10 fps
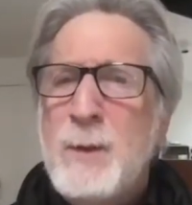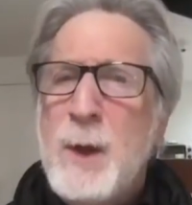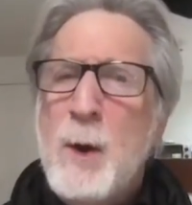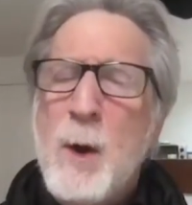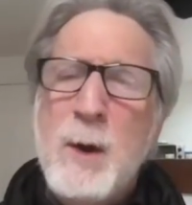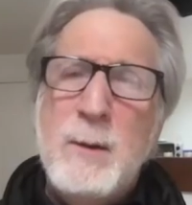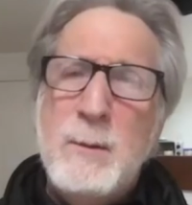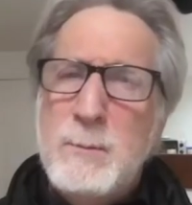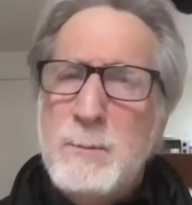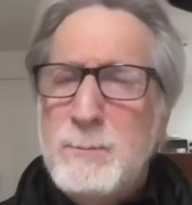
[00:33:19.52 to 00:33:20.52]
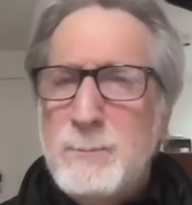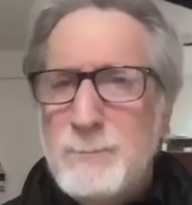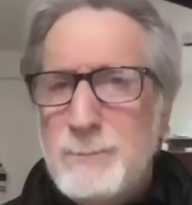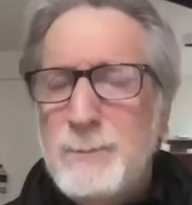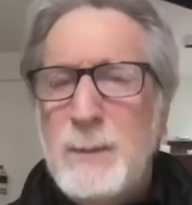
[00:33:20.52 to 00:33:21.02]
art
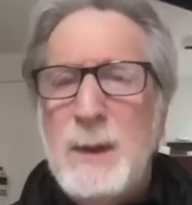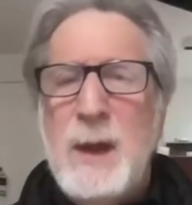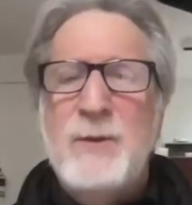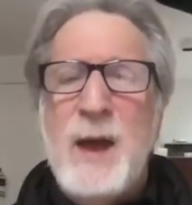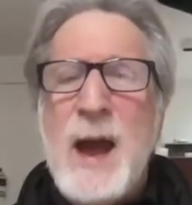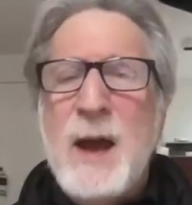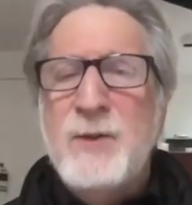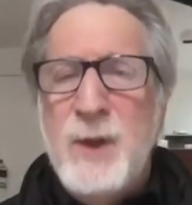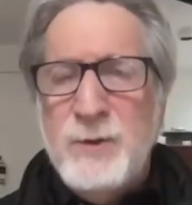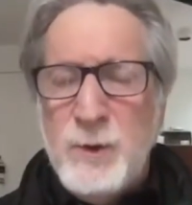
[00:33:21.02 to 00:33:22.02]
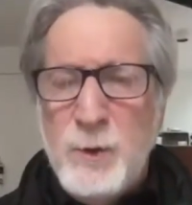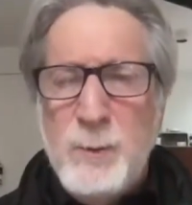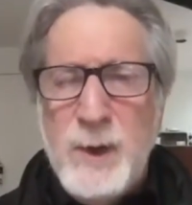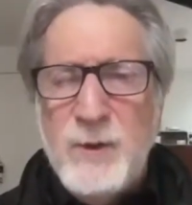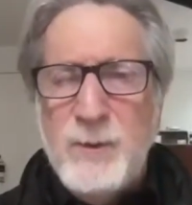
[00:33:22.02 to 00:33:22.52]
has access to
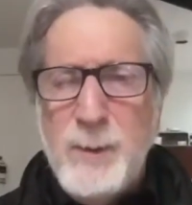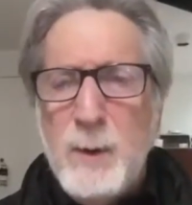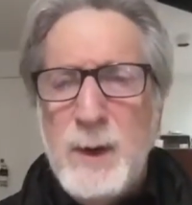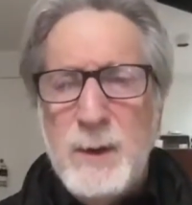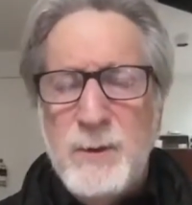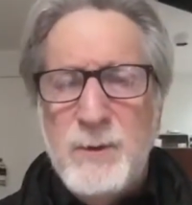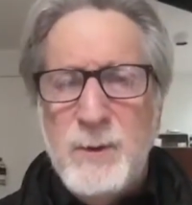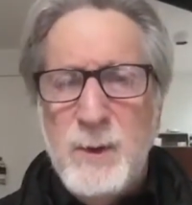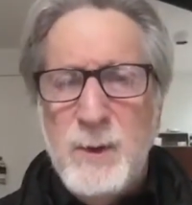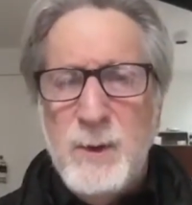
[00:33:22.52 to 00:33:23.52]
human experience